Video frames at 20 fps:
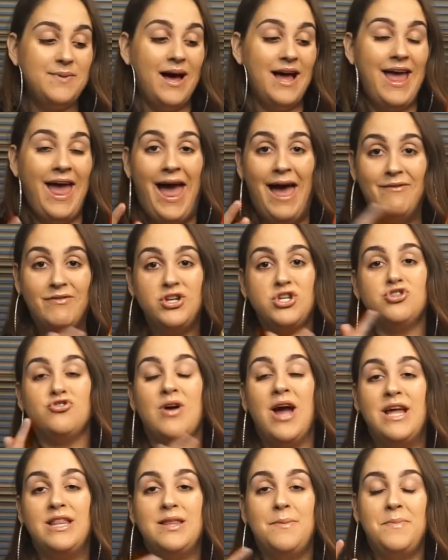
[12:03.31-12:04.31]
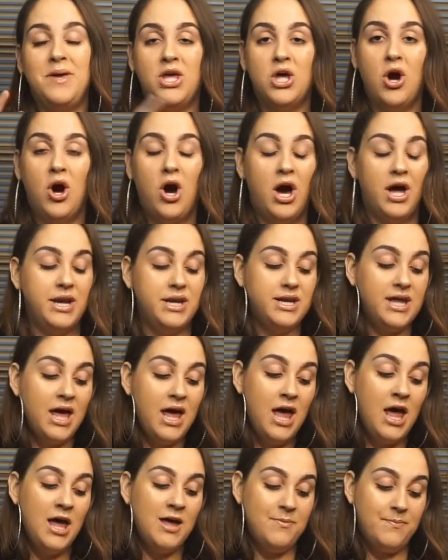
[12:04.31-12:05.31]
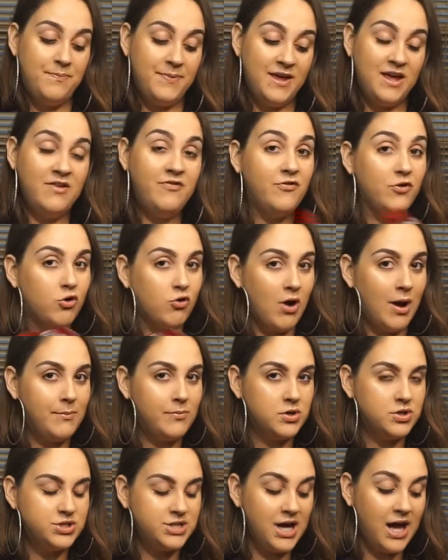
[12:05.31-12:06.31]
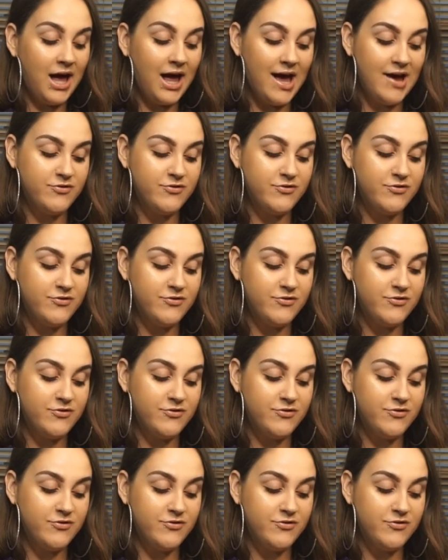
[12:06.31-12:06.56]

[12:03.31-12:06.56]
but I haven't tried the Beyond Beef Crumbles yet.